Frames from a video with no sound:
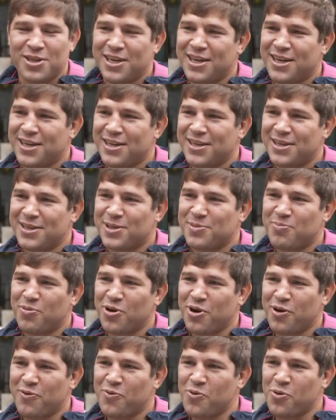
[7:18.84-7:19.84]
uh,
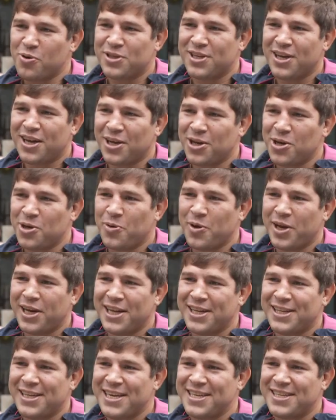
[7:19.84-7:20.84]
spot of water, I can
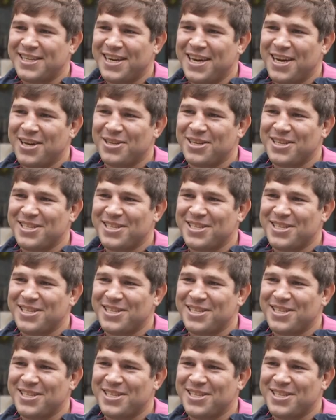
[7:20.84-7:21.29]
quickly test it out